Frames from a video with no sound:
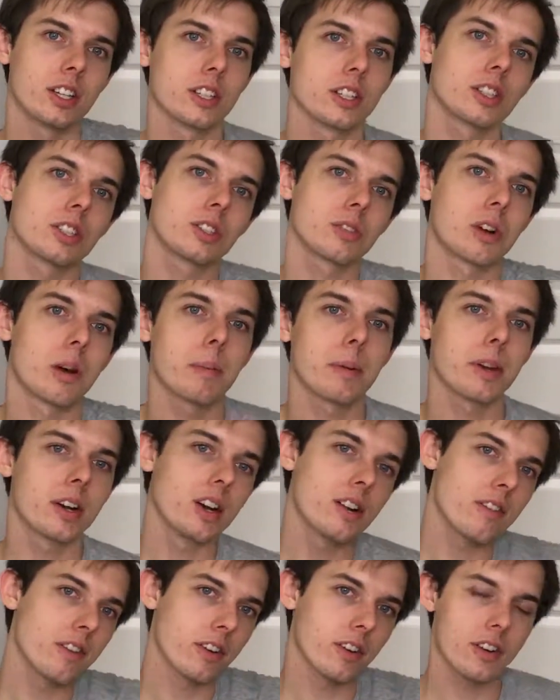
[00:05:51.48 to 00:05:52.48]
swap it
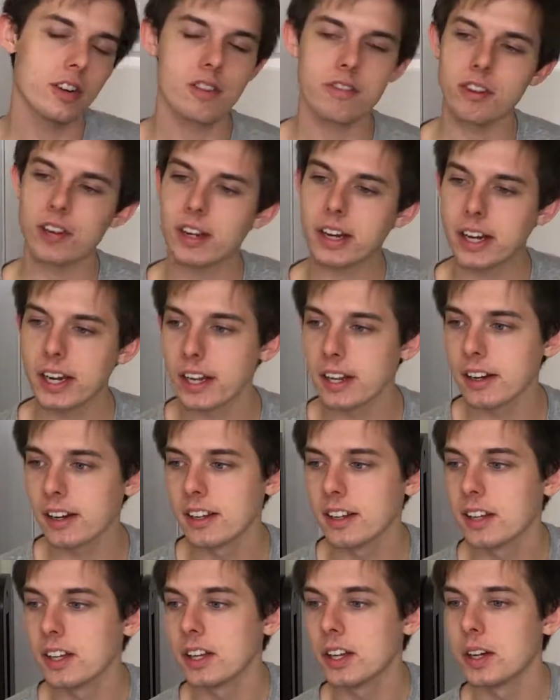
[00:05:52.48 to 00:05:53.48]
over and over again.
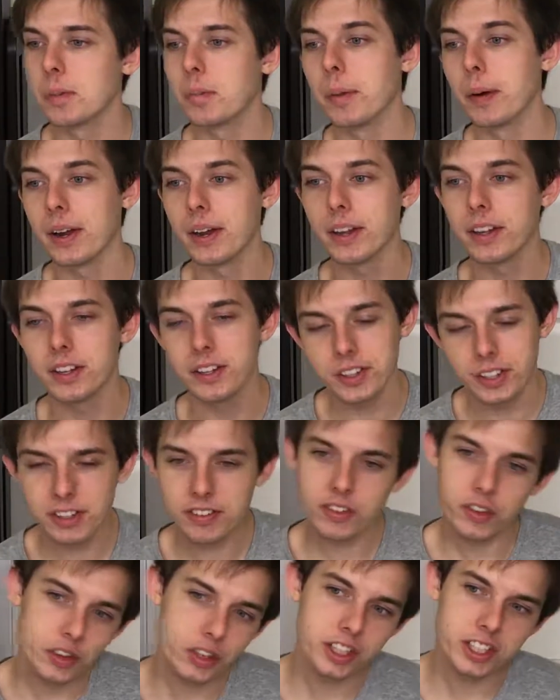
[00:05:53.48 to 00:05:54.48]
But y'all
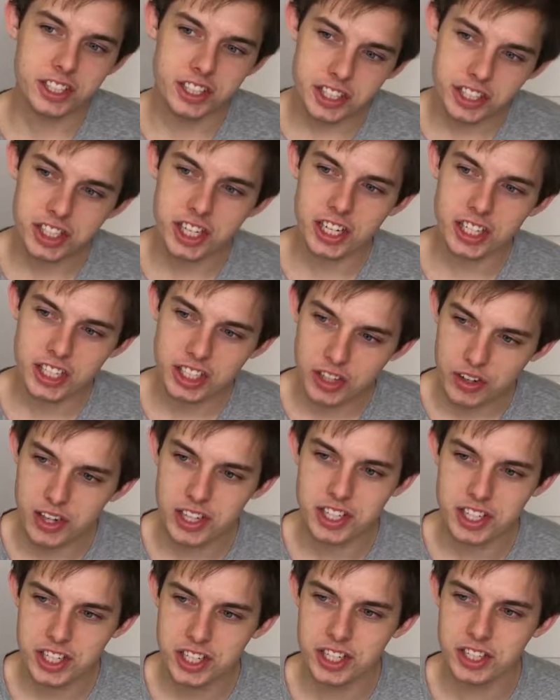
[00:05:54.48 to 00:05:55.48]
never really suggest
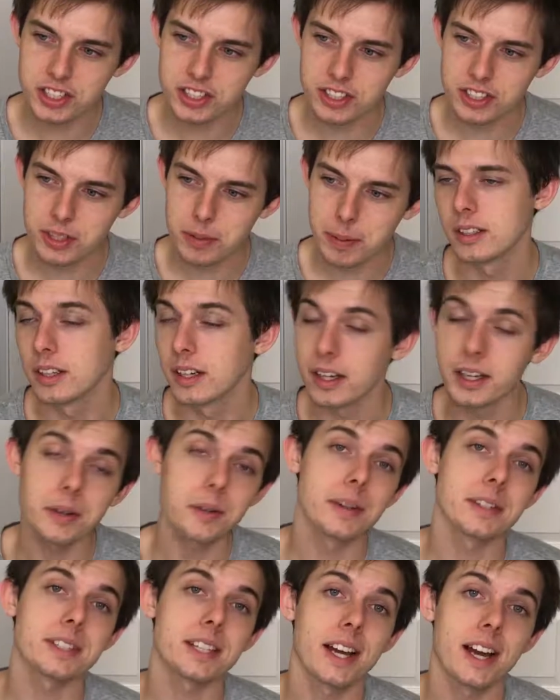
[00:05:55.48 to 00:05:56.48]
questions.
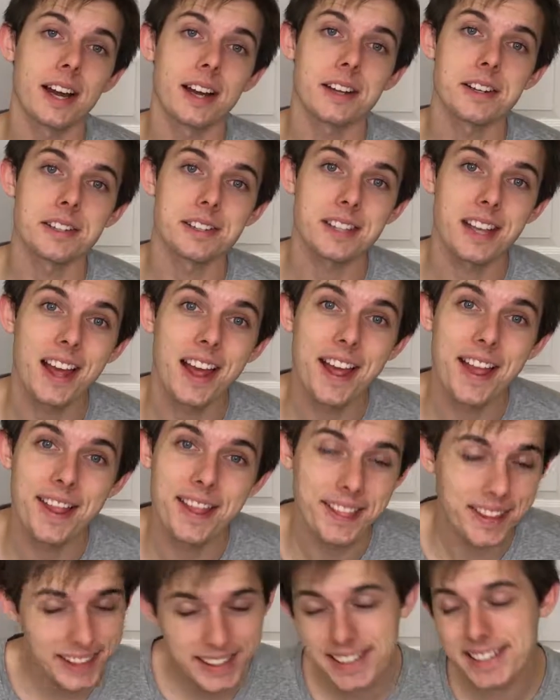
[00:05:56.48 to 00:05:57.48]
Anyways, guys,
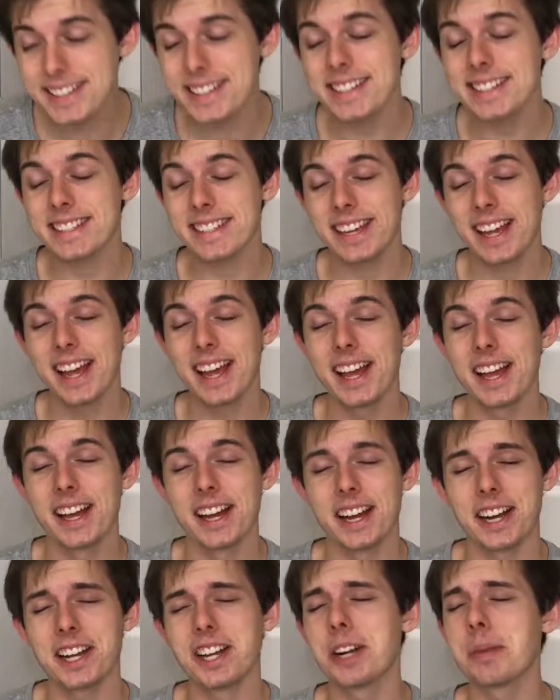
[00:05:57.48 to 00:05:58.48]
that is it.
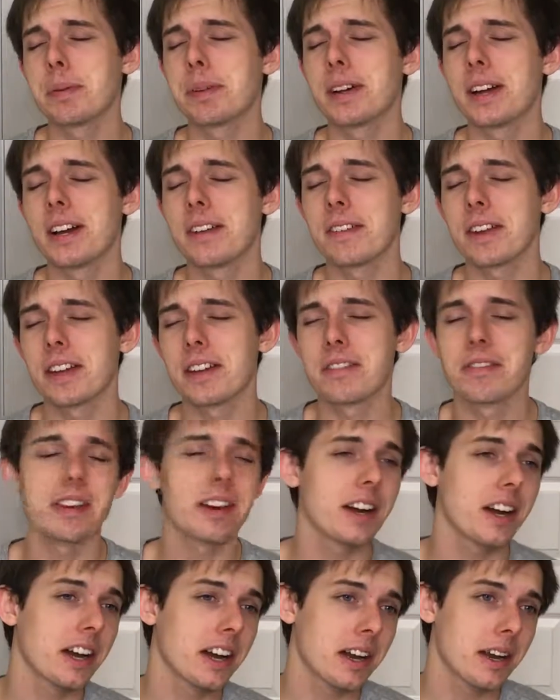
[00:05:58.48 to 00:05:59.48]
I hope you have a
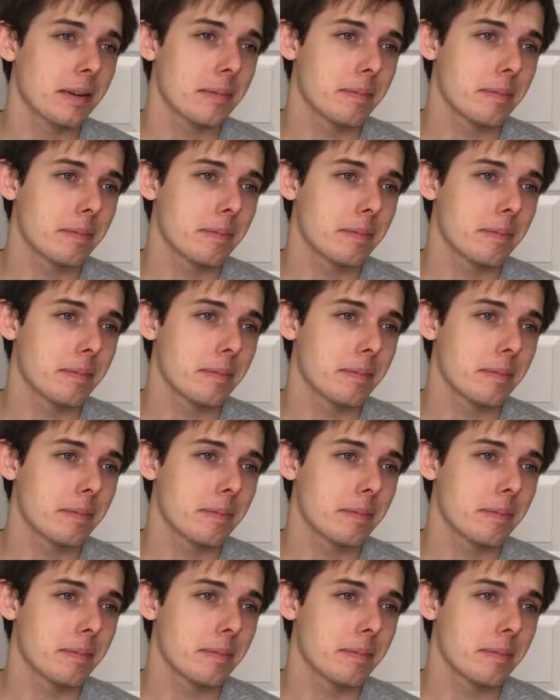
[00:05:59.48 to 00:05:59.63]
very